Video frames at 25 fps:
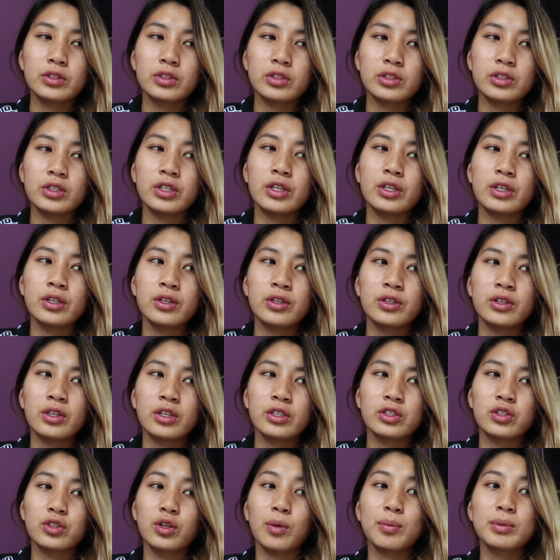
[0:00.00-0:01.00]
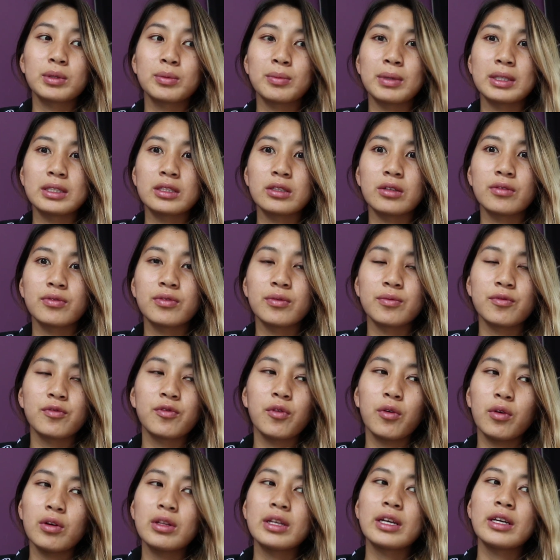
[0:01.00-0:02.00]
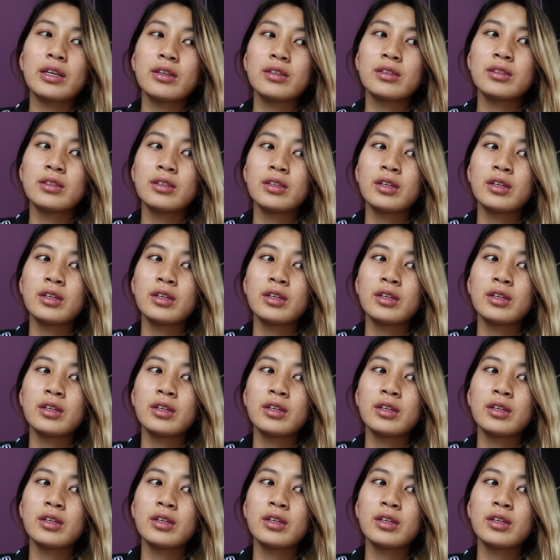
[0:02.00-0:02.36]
so I stopped myself from falling